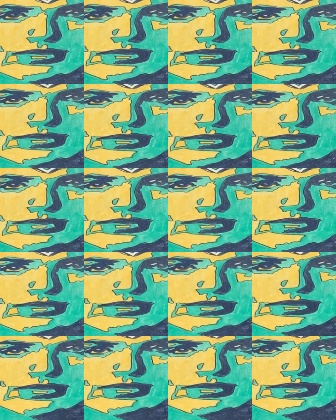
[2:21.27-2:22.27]
So skimming the
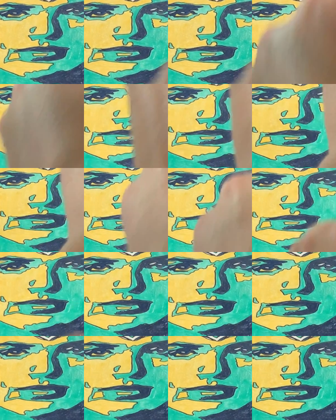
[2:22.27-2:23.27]
surface
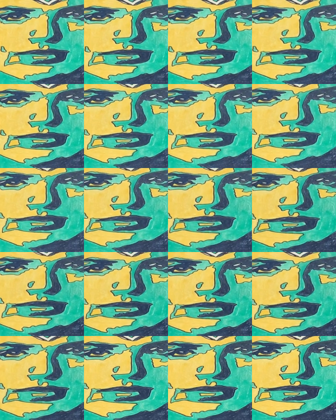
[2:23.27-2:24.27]

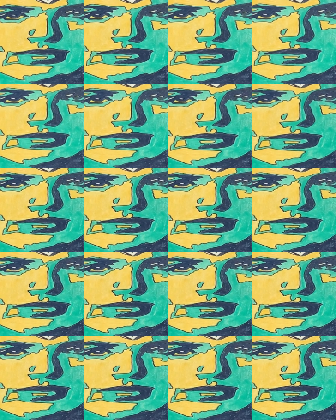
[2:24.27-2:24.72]
gradually, and